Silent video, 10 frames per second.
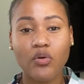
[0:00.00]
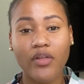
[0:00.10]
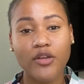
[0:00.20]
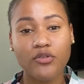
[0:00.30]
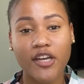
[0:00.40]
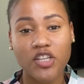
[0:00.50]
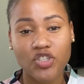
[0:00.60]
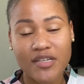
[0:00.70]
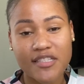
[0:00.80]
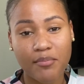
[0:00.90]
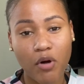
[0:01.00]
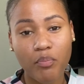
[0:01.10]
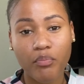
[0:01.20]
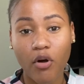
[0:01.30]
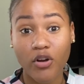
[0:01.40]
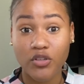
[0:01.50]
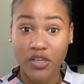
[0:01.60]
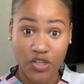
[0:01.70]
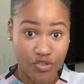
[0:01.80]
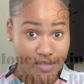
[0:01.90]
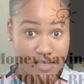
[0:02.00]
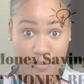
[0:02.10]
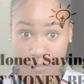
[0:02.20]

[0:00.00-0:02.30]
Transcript: that you can dress them up or you can dress them